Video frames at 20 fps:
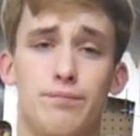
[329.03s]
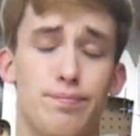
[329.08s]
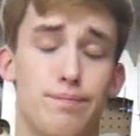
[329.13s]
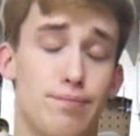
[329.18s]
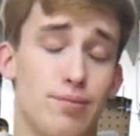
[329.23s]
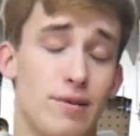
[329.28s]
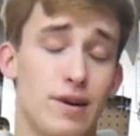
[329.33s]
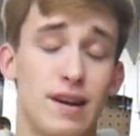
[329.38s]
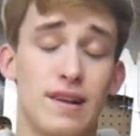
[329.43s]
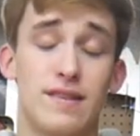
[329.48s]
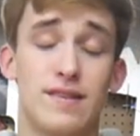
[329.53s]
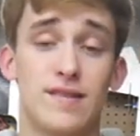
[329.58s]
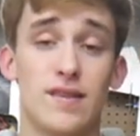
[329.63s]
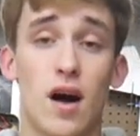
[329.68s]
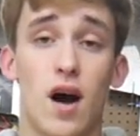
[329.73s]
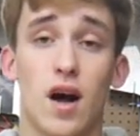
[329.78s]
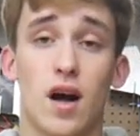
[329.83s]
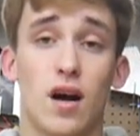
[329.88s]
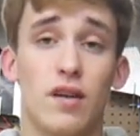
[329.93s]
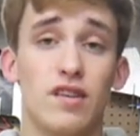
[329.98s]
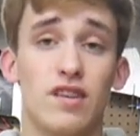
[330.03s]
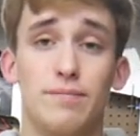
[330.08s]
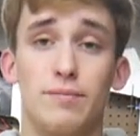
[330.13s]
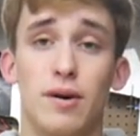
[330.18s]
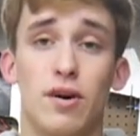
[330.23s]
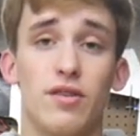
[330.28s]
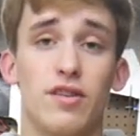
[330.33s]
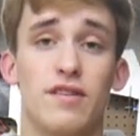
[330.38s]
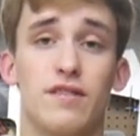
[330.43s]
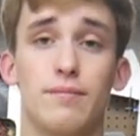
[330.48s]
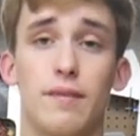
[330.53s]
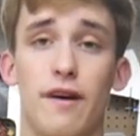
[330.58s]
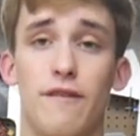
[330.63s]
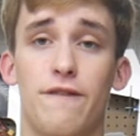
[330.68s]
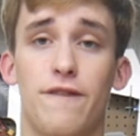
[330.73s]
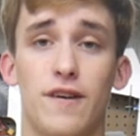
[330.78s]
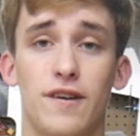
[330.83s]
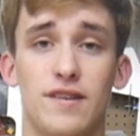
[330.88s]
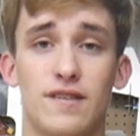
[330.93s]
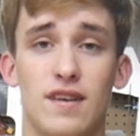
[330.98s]
pretty stock on this build. This is my
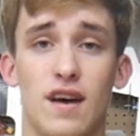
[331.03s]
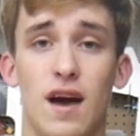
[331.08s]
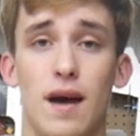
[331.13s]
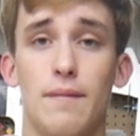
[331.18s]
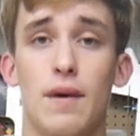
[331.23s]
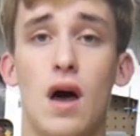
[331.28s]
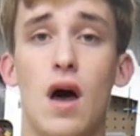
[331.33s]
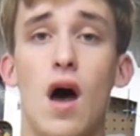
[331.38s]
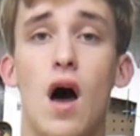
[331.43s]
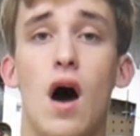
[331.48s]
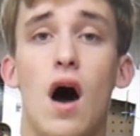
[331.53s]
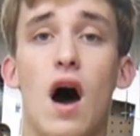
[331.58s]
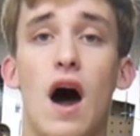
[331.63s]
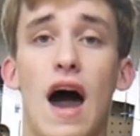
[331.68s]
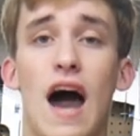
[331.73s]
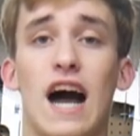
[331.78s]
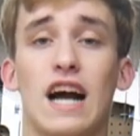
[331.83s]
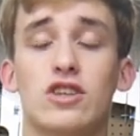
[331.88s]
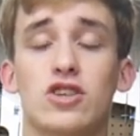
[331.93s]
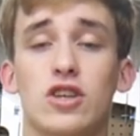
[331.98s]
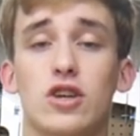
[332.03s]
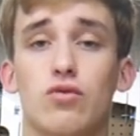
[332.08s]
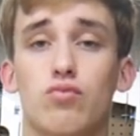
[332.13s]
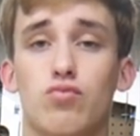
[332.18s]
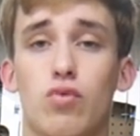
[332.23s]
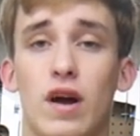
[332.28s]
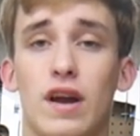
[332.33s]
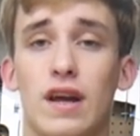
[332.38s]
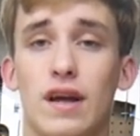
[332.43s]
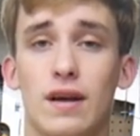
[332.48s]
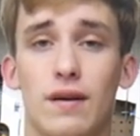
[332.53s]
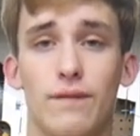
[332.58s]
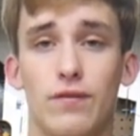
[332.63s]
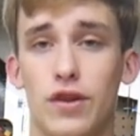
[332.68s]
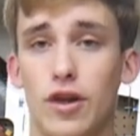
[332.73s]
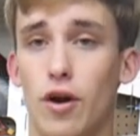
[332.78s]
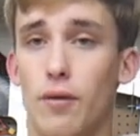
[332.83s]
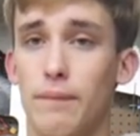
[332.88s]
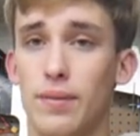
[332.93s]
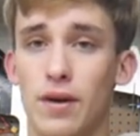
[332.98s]
first time uh, actually running,
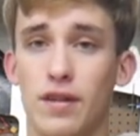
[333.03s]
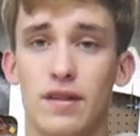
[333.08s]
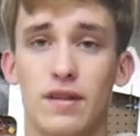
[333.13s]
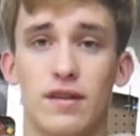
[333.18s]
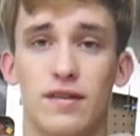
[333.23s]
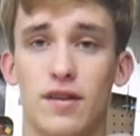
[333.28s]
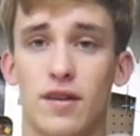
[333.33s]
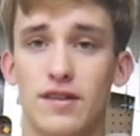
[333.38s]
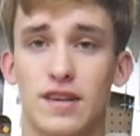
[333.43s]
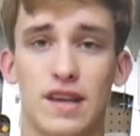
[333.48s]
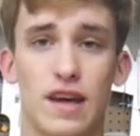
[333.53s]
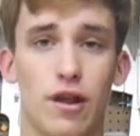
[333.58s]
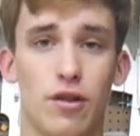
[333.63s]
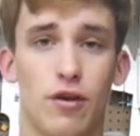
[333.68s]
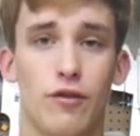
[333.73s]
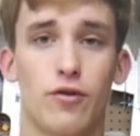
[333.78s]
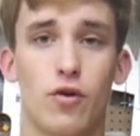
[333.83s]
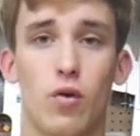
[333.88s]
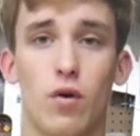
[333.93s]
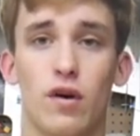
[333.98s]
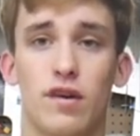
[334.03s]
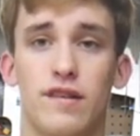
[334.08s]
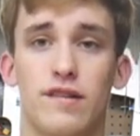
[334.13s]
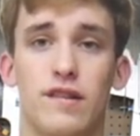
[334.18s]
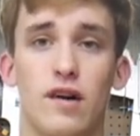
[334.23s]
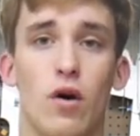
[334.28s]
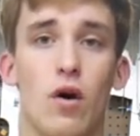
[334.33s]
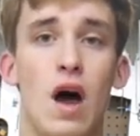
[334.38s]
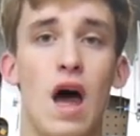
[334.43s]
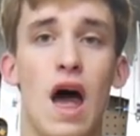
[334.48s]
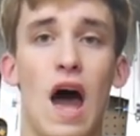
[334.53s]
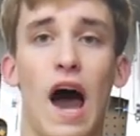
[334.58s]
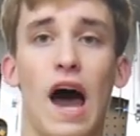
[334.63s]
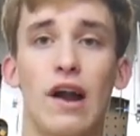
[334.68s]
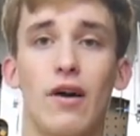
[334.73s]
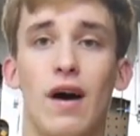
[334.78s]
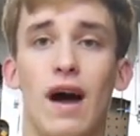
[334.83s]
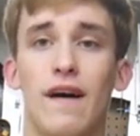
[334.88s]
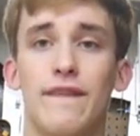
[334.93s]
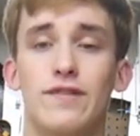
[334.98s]
you know, building this all together, of course, so I
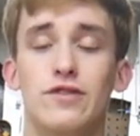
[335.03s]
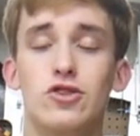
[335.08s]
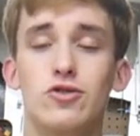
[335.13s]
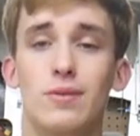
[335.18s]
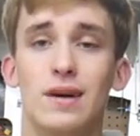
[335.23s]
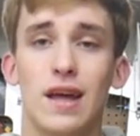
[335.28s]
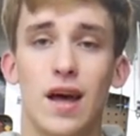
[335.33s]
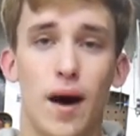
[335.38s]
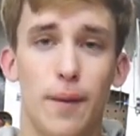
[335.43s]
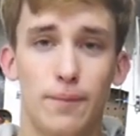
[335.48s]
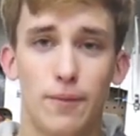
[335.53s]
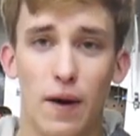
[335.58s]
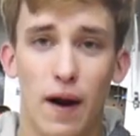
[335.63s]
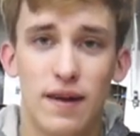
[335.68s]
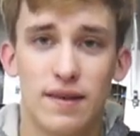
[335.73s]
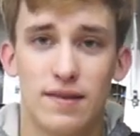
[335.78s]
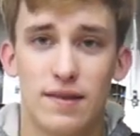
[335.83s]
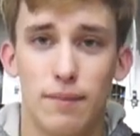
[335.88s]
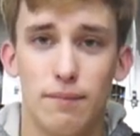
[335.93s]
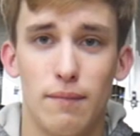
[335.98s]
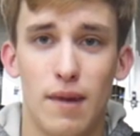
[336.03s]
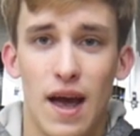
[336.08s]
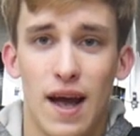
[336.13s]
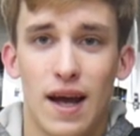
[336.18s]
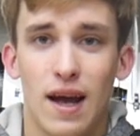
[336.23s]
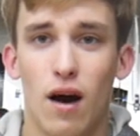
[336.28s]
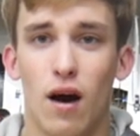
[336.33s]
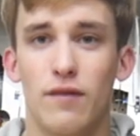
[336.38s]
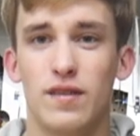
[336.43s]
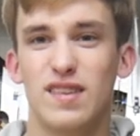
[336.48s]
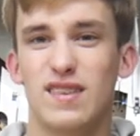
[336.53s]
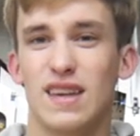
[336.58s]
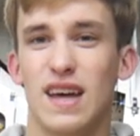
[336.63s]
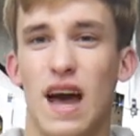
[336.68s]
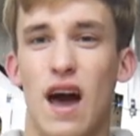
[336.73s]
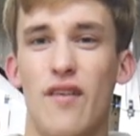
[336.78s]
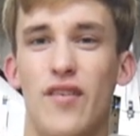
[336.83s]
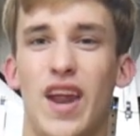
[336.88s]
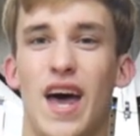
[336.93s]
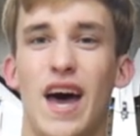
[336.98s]
don't have too many upgrades to make. Obviously, I
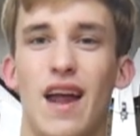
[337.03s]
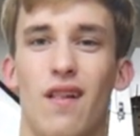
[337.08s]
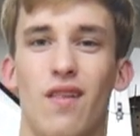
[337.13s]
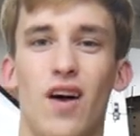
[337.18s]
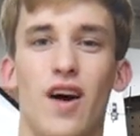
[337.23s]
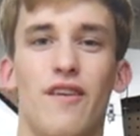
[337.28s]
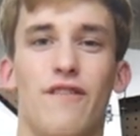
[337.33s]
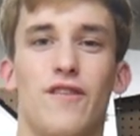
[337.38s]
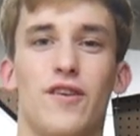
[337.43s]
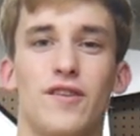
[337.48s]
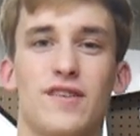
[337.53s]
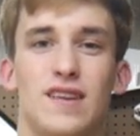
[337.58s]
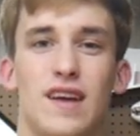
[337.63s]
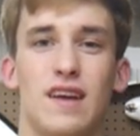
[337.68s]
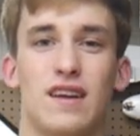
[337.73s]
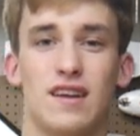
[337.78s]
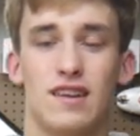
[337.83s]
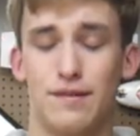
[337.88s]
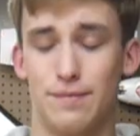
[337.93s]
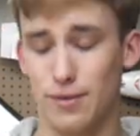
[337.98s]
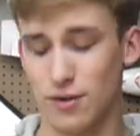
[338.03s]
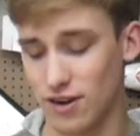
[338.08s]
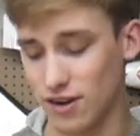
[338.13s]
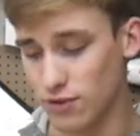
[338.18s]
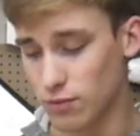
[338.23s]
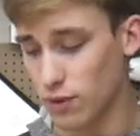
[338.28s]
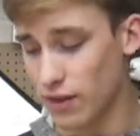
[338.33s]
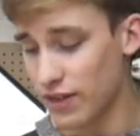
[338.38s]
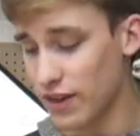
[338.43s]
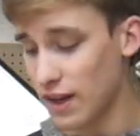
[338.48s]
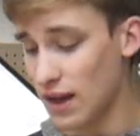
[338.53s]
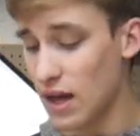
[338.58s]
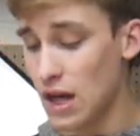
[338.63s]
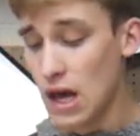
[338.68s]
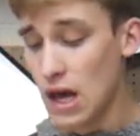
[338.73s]
haven't had a lot of first-hand experience with it,